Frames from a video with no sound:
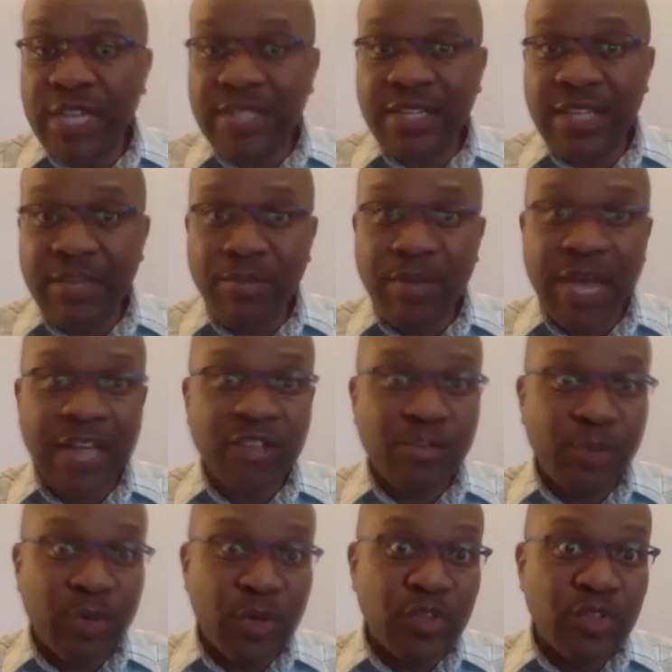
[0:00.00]
an impact
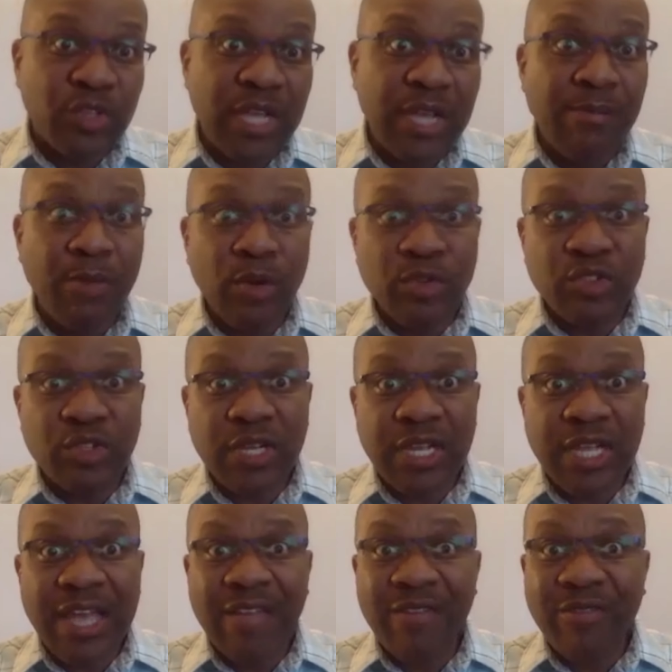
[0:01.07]
spiritually,
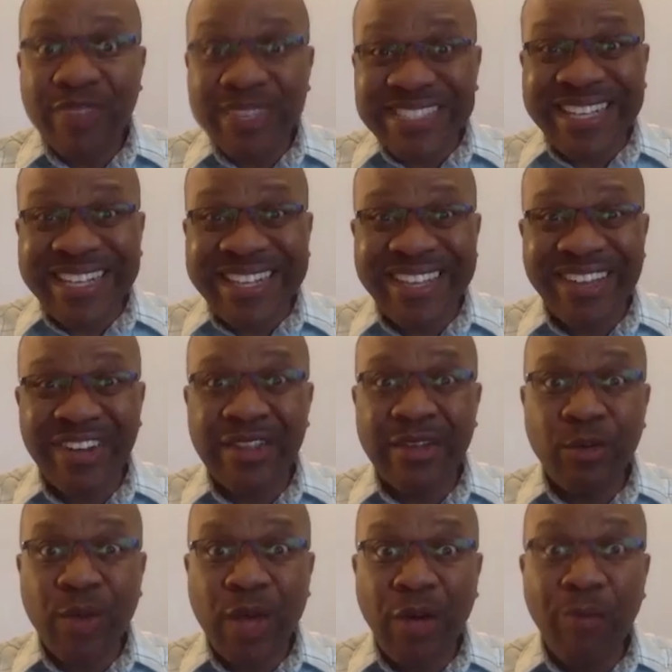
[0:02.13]
emotionally, and physically on
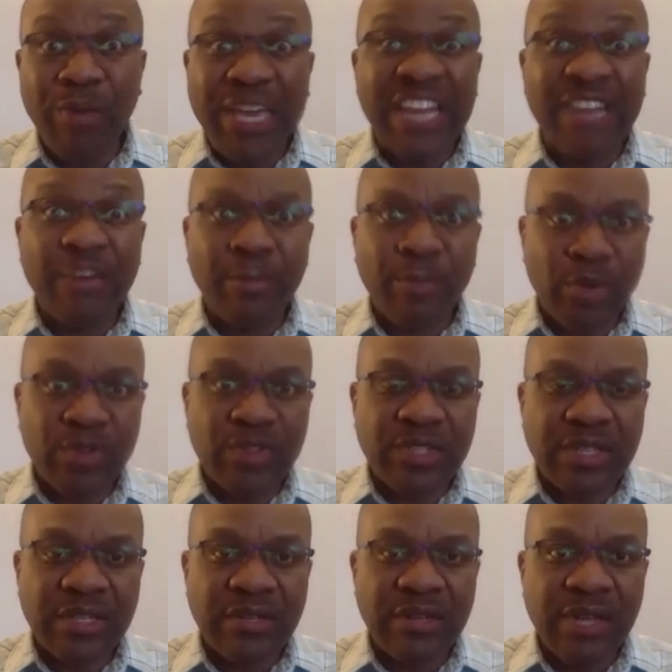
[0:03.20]
the well-being of a
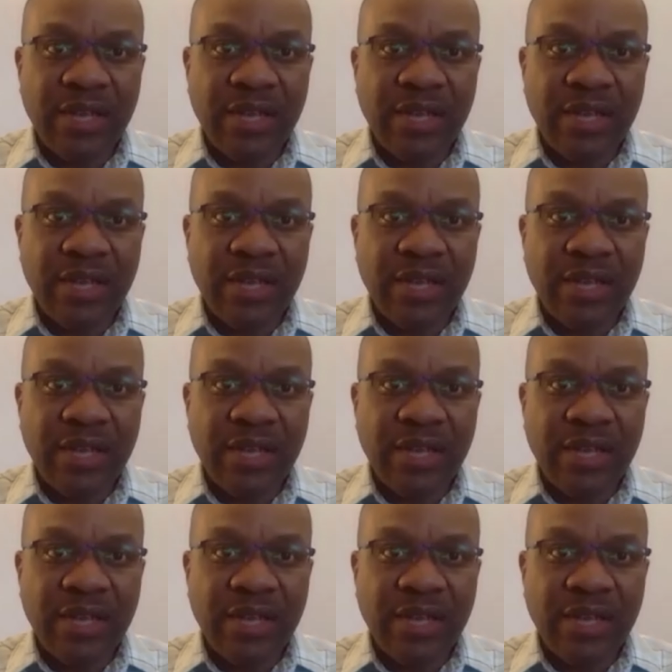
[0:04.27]
person,